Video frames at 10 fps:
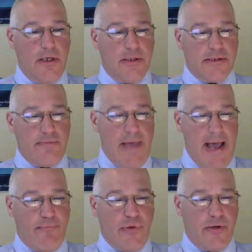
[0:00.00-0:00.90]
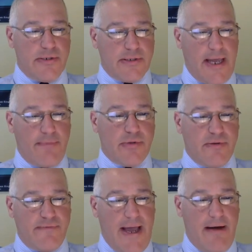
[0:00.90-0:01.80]
to map those types to
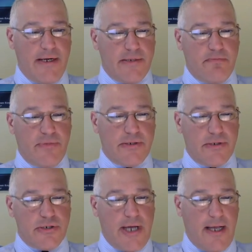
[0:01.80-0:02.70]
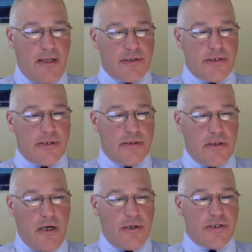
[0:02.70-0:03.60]
various business challenges.
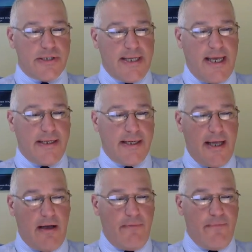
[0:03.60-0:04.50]
Understanding how